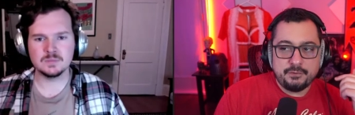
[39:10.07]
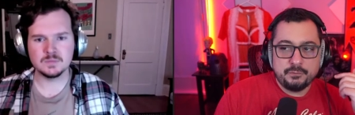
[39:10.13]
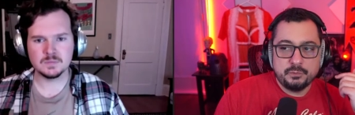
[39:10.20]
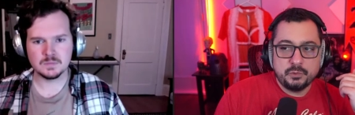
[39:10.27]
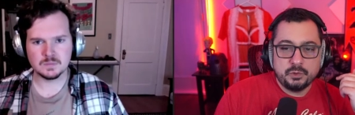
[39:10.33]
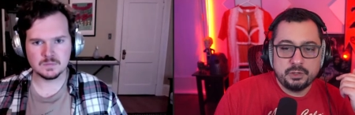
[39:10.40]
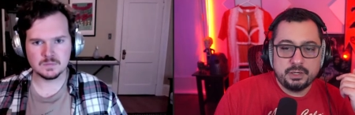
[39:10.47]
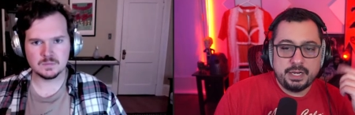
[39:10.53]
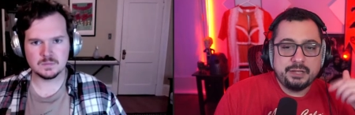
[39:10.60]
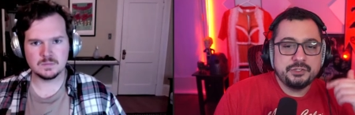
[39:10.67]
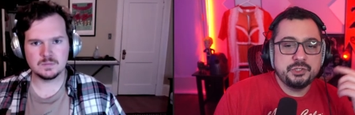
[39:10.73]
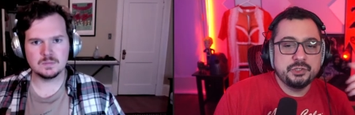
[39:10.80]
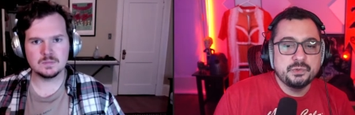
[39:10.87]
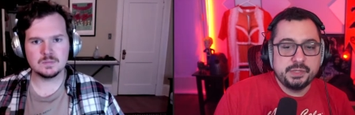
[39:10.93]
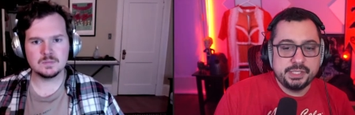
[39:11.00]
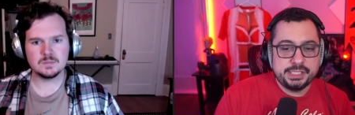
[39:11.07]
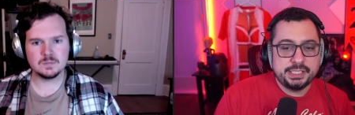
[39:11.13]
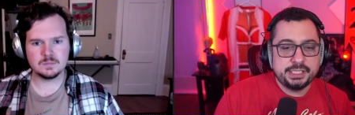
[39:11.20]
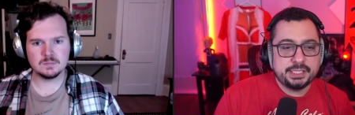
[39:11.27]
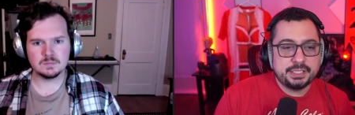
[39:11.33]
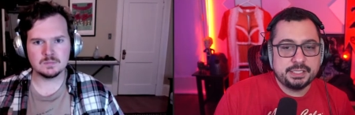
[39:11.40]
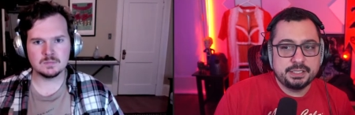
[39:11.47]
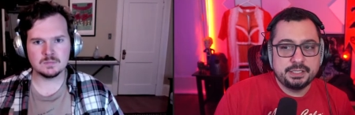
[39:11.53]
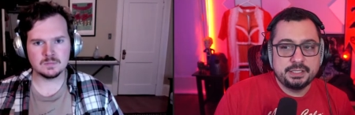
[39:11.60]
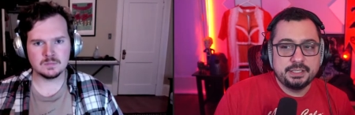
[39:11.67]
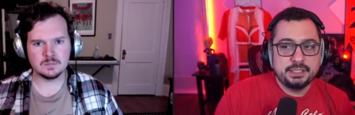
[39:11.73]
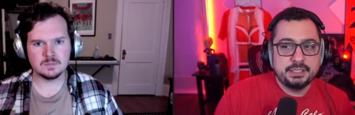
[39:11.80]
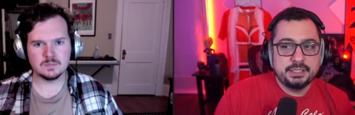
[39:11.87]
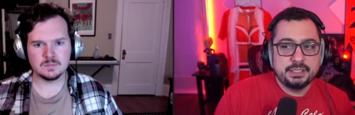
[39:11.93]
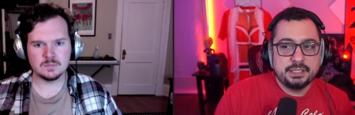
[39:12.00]
Speaker 1: more altruistic
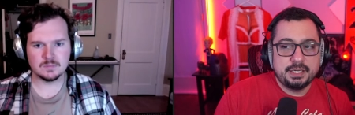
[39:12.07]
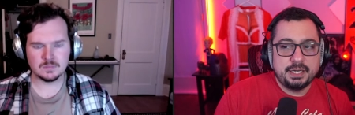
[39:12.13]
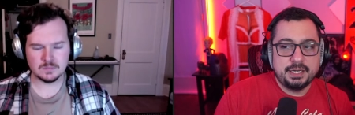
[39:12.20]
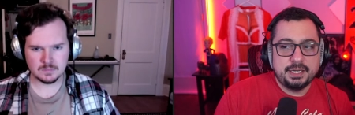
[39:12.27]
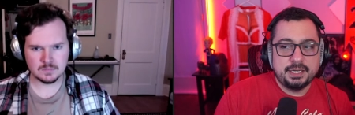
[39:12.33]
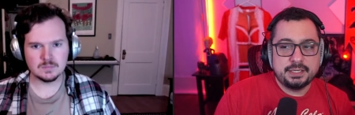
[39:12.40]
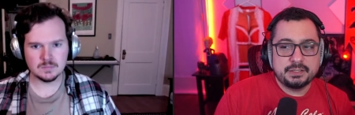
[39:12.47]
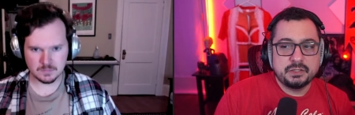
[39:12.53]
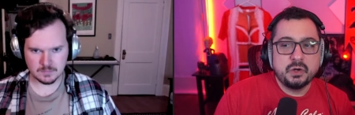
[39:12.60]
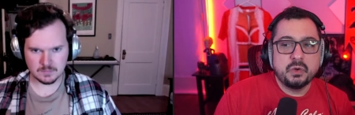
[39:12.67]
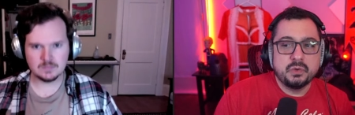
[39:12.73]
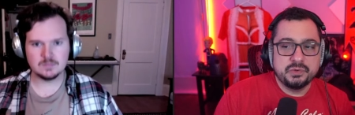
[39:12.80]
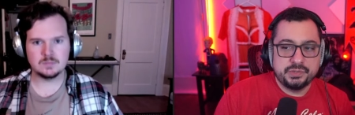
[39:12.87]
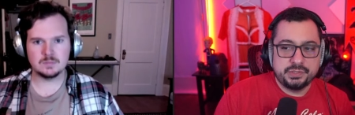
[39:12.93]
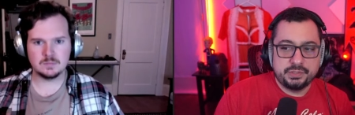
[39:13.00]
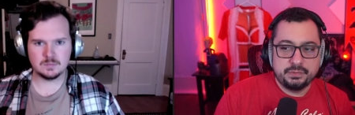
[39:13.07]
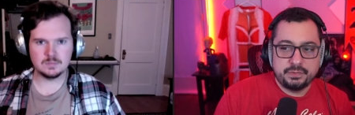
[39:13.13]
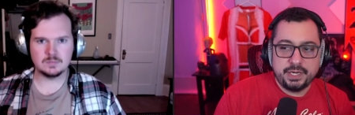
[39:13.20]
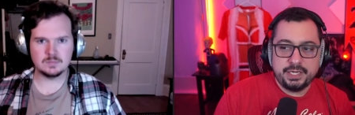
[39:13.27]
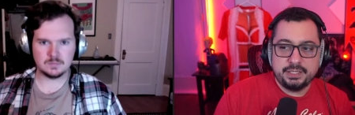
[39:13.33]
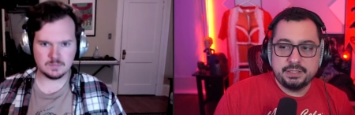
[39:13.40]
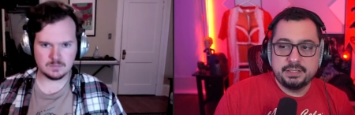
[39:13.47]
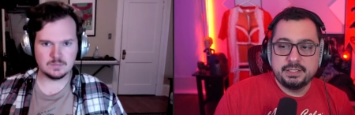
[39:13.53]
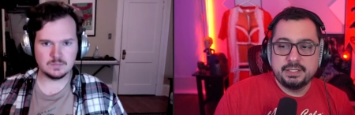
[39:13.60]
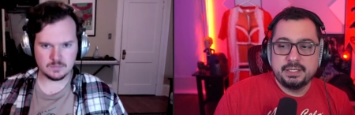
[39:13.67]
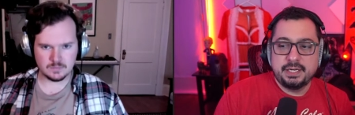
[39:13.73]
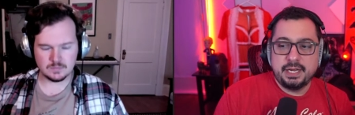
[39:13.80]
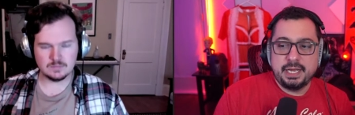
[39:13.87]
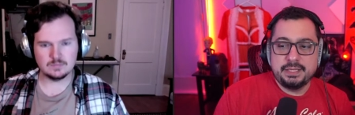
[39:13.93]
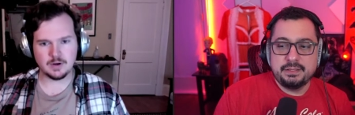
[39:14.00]
uh, goals, right?
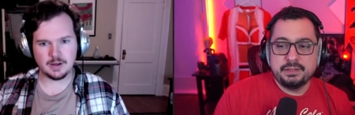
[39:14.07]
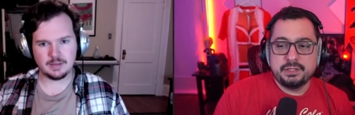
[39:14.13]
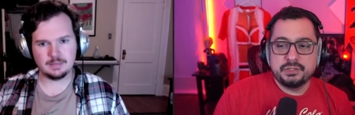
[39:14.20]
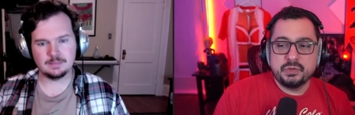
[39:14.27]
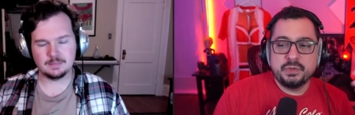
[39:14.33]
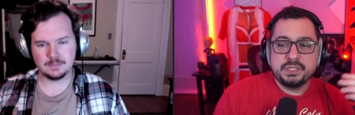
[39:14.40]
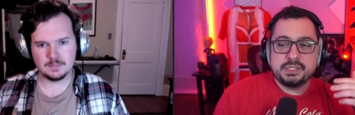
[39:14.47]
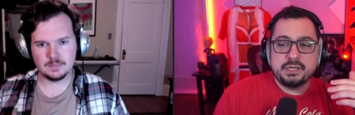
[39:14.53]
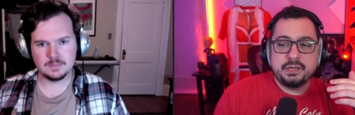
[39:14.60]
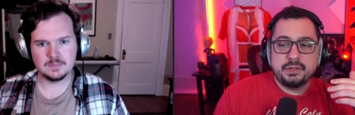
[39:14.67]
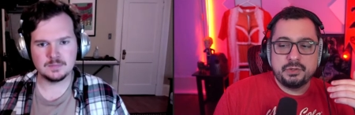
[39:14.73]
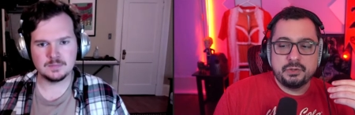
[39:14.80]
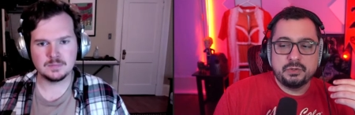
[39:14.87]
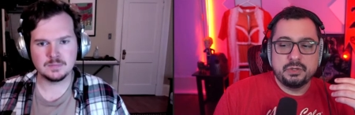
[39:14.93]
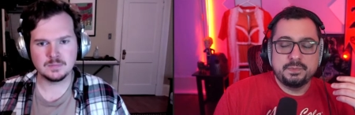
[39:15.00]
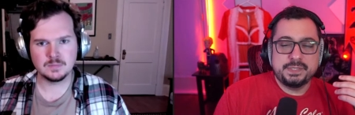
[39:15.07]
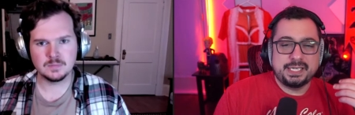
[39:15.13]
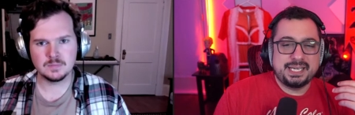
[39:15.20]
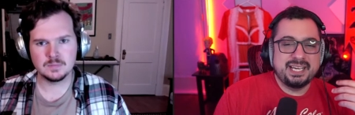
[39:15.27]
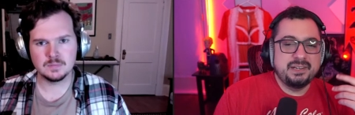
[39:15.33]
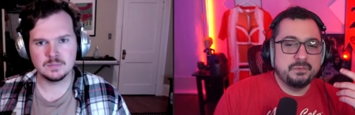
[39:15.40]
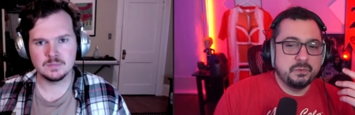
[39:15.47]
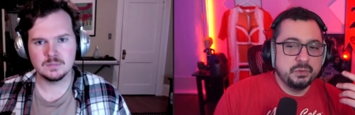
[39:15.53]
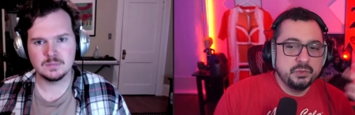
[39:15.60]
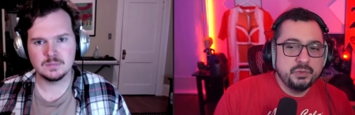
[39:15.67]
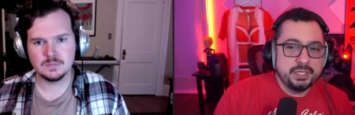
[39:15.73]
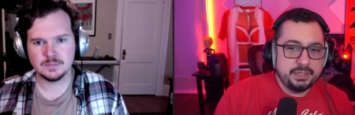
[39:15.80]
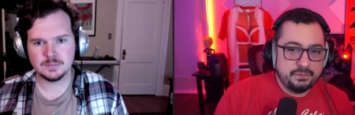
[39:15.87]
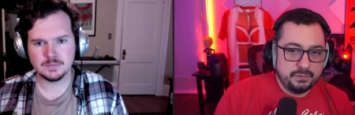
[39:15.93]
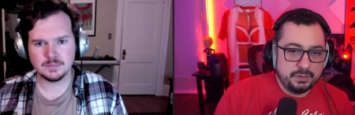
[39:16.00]
And then right. there's always other groups that kind of ruin
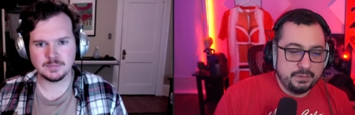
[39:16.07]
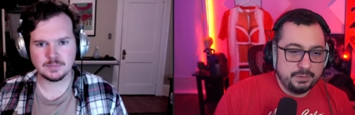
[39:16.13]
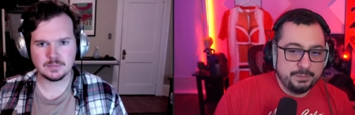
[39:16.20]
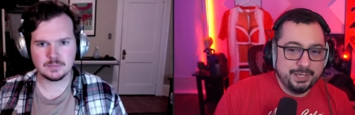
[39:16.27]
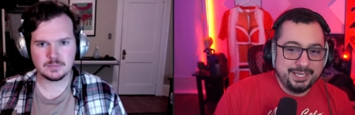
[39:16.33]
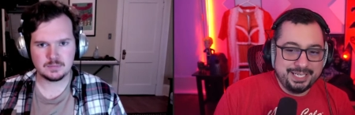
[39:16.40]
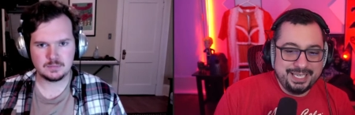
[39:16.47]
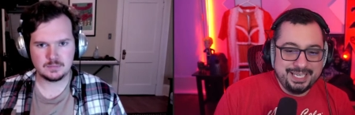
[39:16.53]
it for everybody.